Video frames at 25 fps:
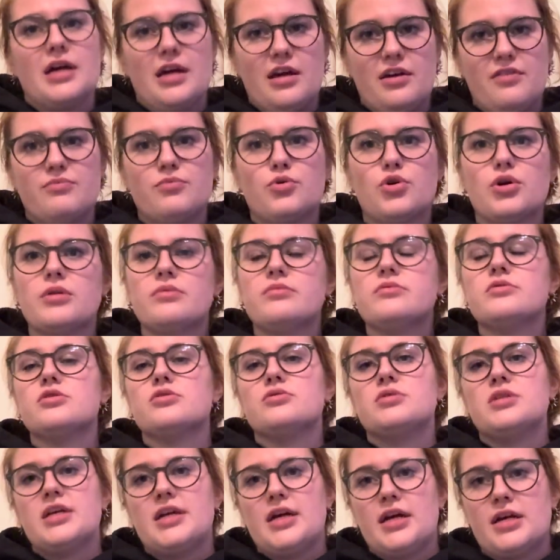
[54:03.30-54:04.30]
I have more. So
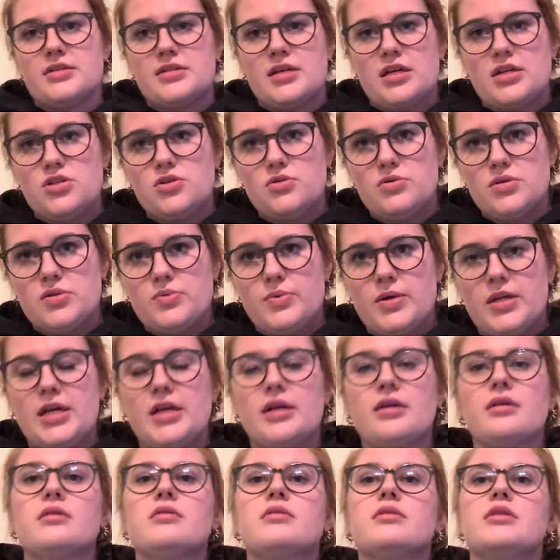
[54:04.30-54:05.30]
TXA2 is
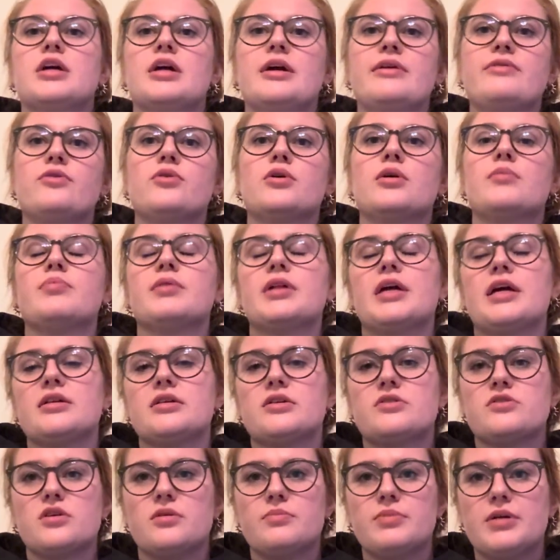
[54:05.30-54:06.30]
winning. Therefore,
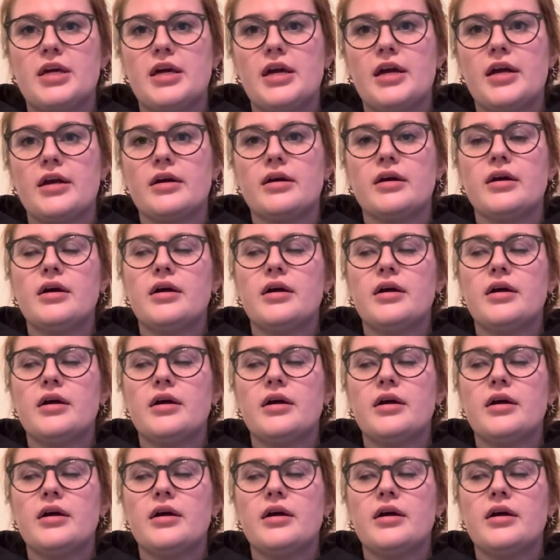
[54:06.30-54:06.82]
platelets are being